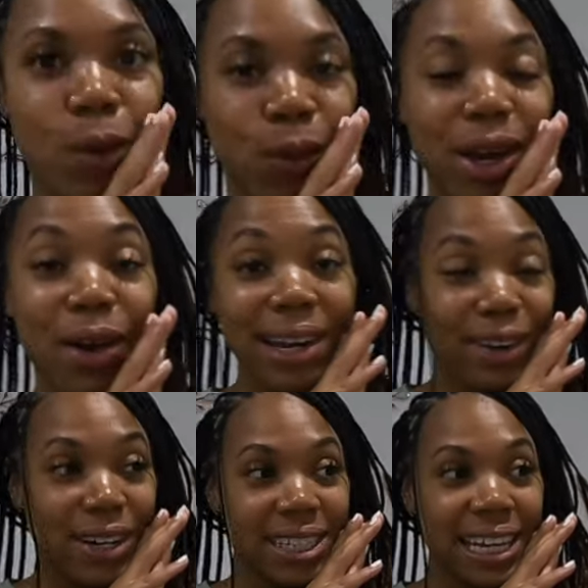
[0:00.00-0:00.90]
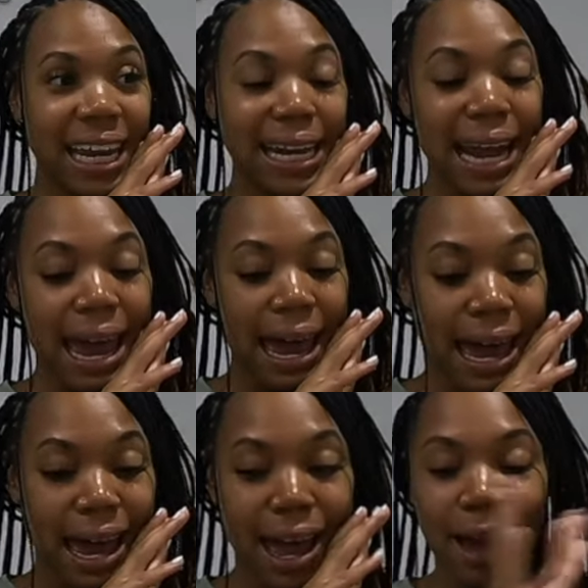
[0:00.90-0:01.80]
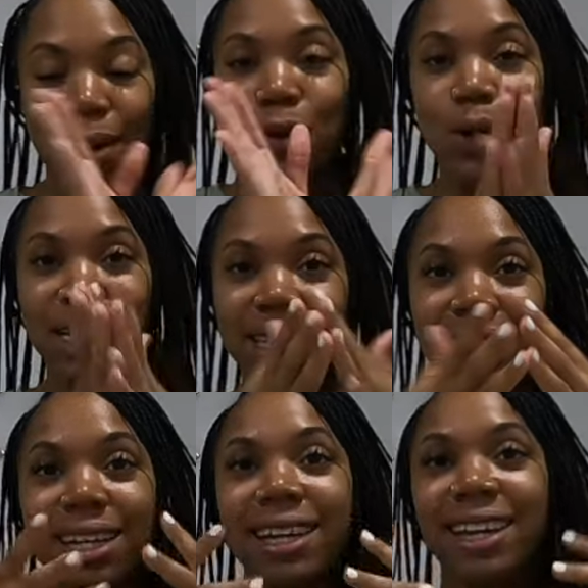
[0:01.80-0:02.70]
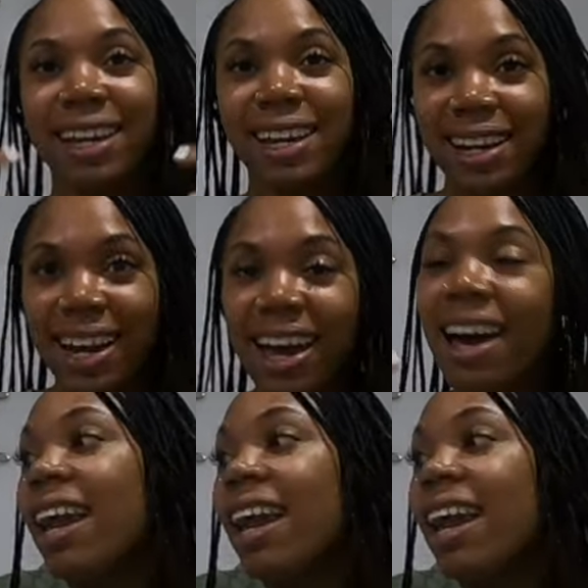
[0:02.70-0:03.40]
We are in Cartagena. Cartagena.